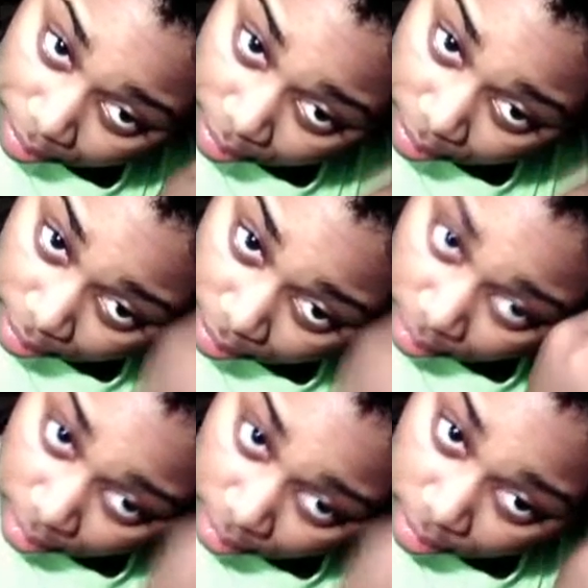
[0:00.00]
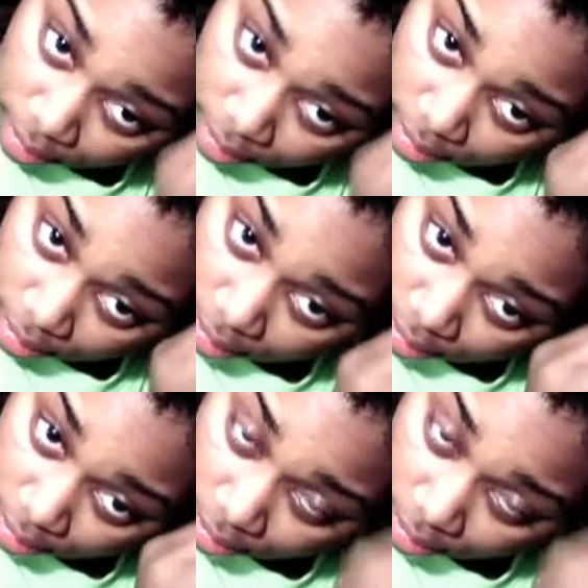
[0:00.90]

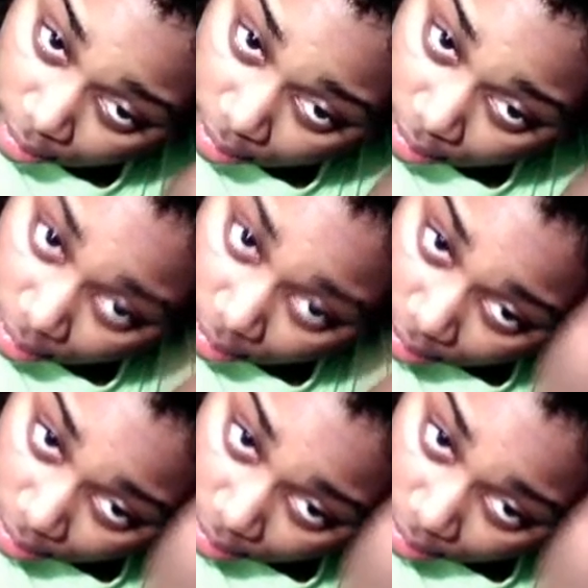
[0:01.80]
No one is speaking in this clip.